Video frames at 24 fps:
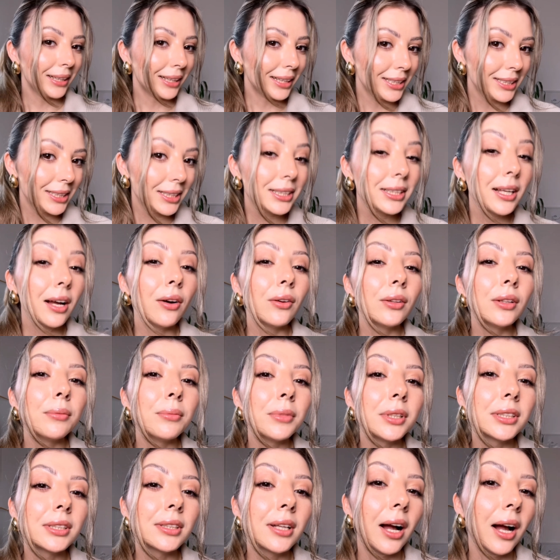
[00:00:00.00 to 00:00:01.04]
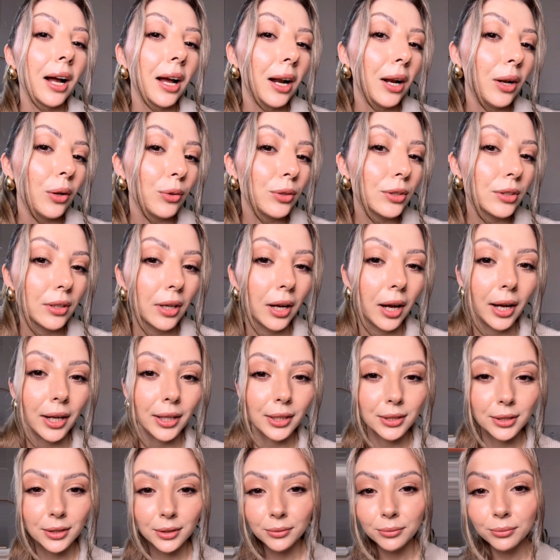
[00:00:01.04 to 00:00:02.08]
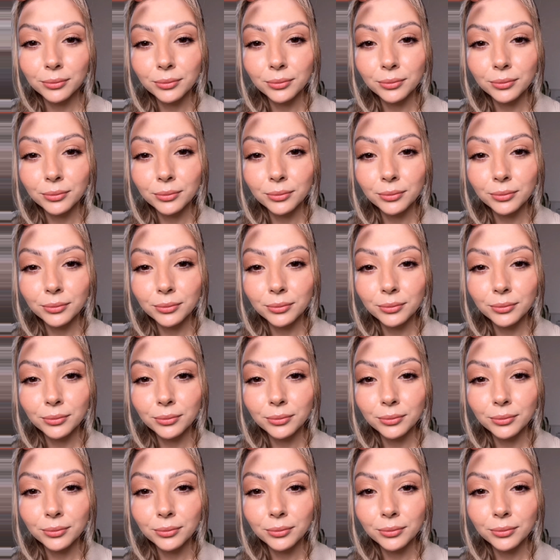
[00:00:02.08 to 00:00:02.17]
this is how the mascara looks, guys.